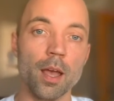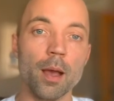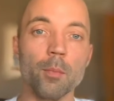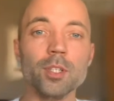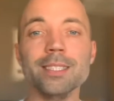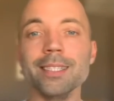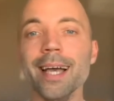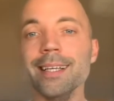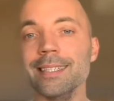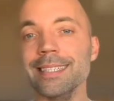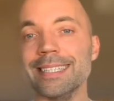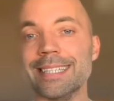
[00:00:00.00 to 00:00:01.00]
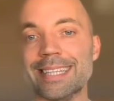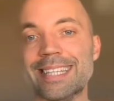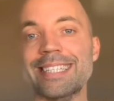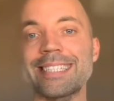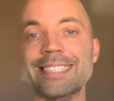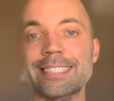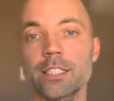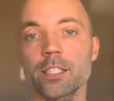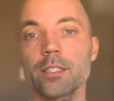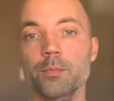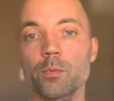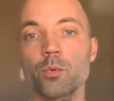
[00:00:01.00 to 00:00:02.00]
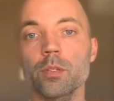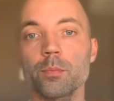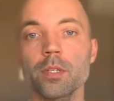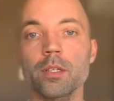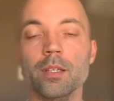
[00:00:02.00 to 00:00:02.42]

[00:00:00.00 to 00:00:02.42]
Most likely, these chips will be